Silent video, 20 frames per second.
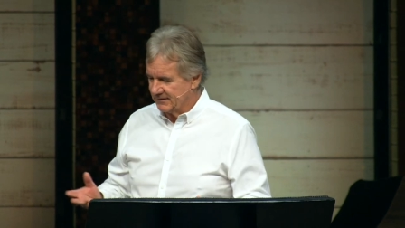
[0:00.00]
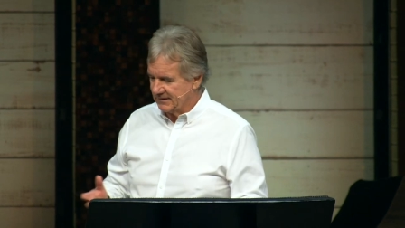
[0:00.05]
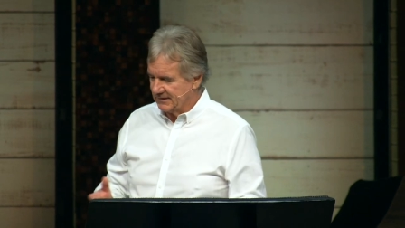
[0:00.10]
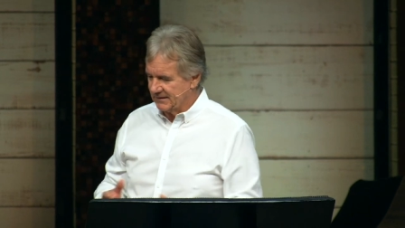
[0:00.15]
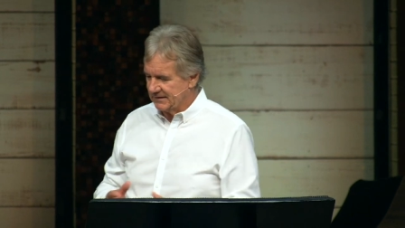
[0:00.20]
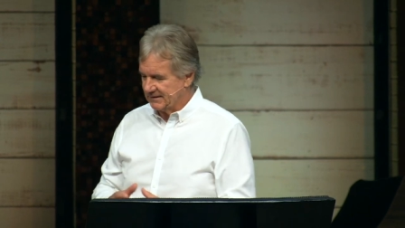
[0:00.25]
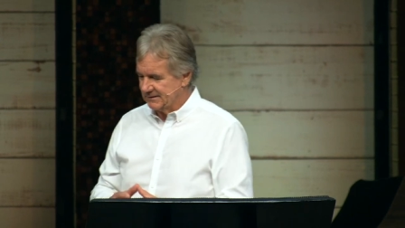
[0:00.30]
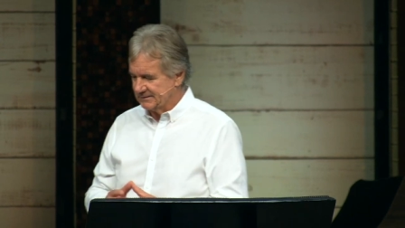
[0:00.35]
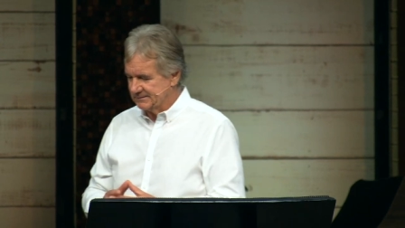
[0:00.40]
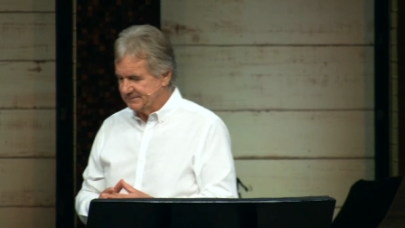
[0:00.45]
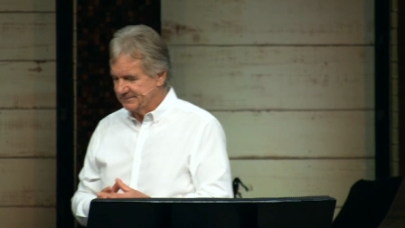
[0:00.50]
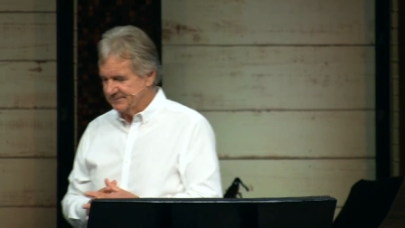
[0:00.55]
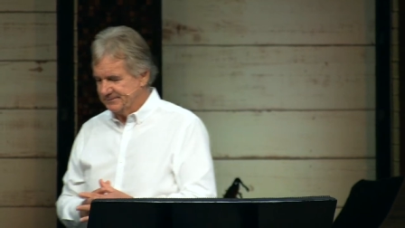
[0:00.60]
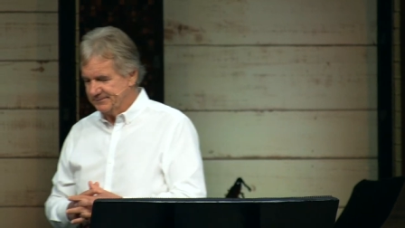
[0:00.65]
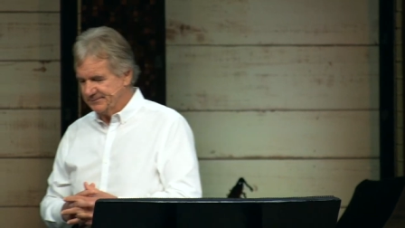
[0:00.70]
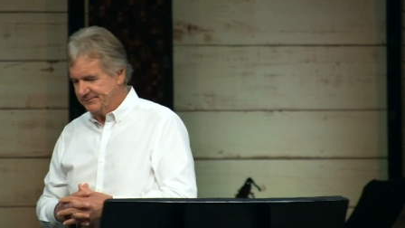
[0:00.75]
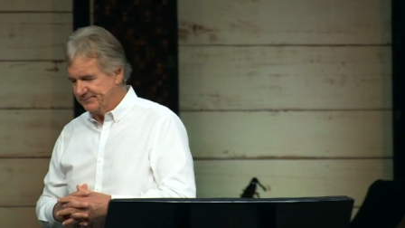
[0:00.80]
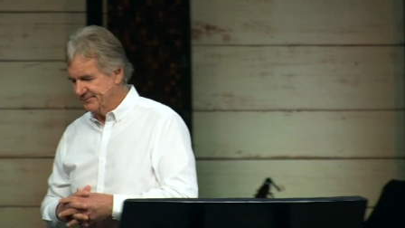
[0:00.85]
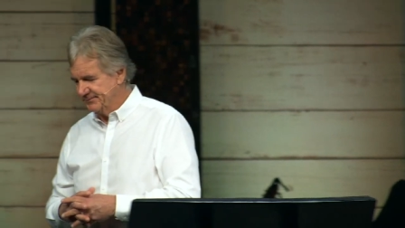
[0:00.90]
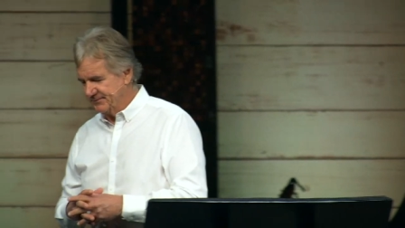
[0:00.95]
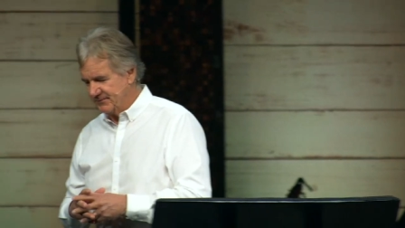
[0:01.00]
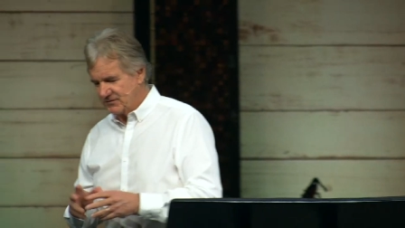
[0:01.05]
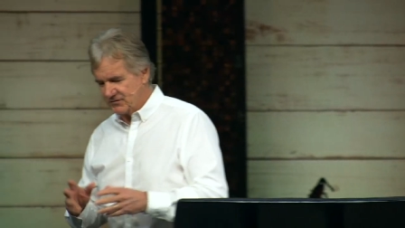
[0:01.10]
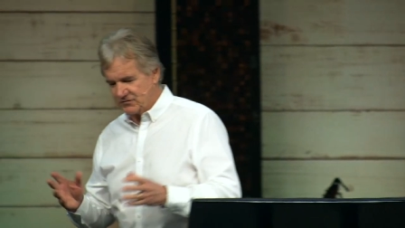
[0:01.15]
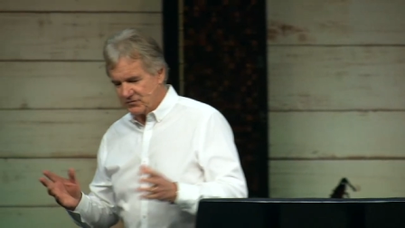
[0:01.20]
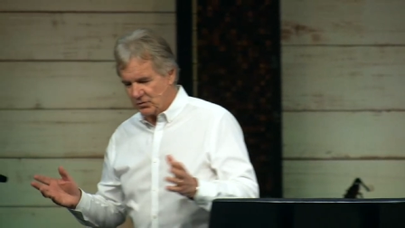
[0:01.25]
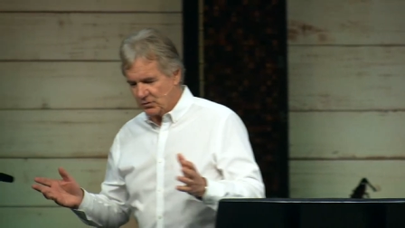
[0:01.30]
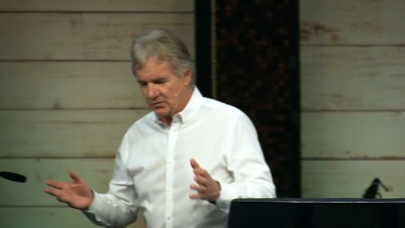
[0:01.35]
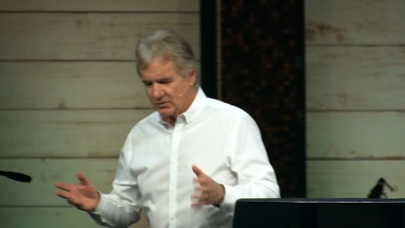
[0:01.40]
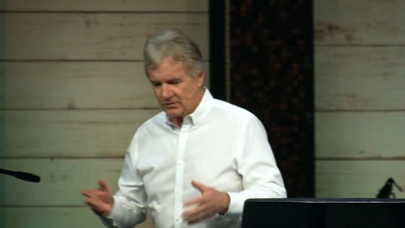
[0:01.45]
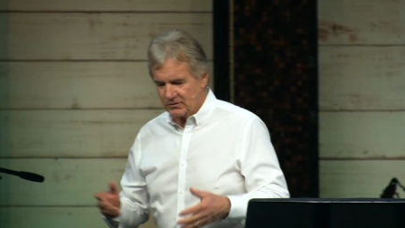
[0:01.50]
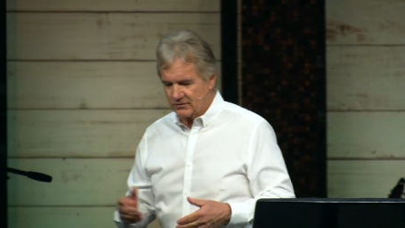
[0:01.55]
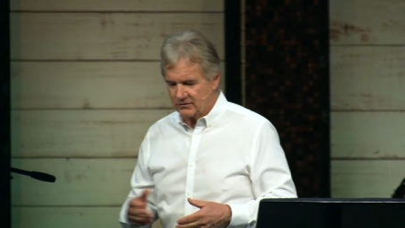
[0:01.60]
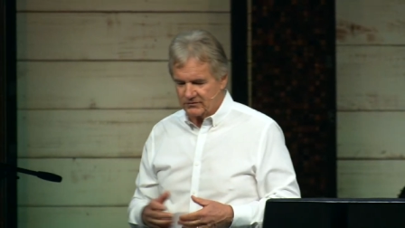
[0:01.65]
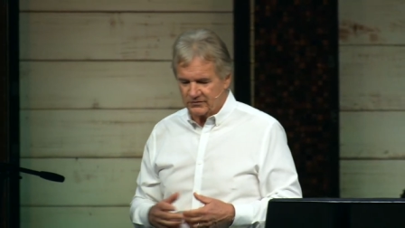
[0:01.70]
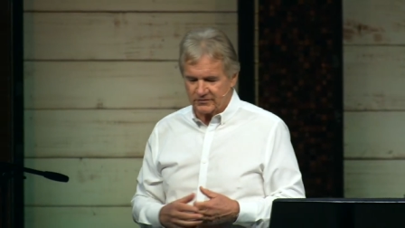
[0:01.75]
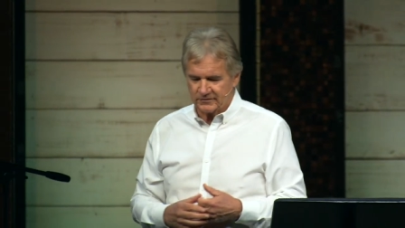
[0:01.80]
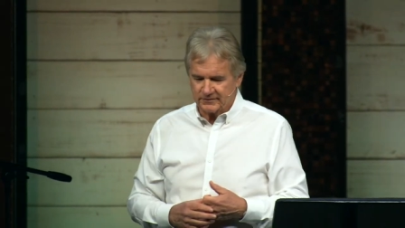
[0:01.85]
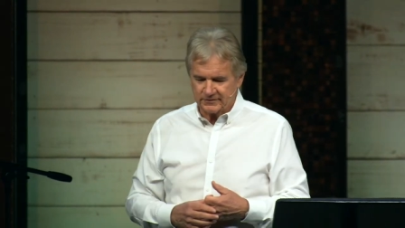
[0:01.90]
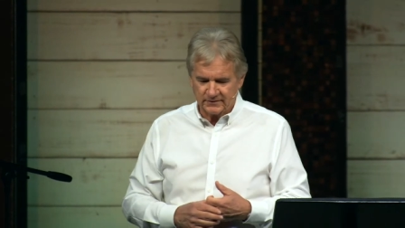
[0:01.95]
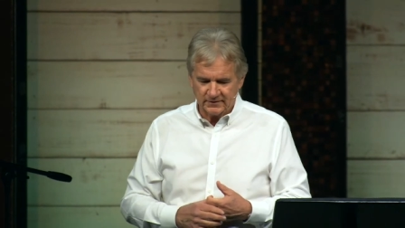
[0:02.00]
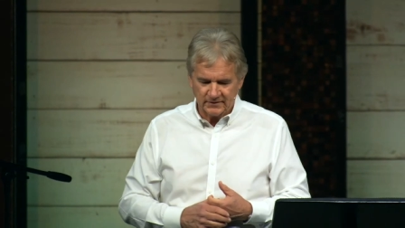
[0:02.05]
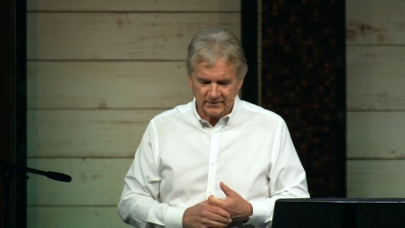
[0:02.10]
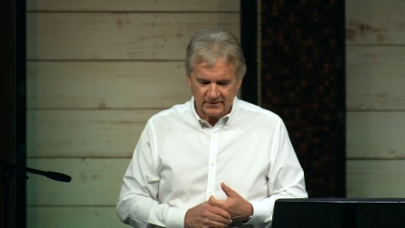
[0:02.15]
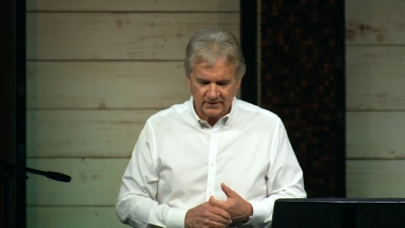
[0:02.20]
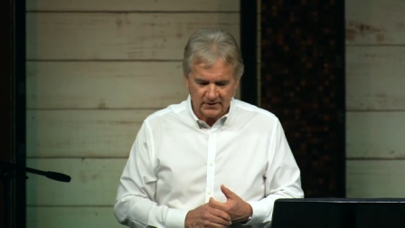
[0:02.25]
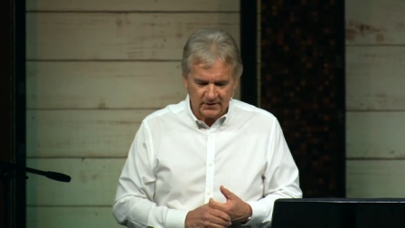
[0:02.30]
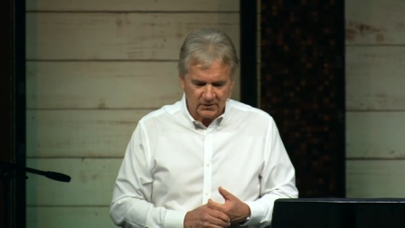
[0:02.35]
uh, stores and.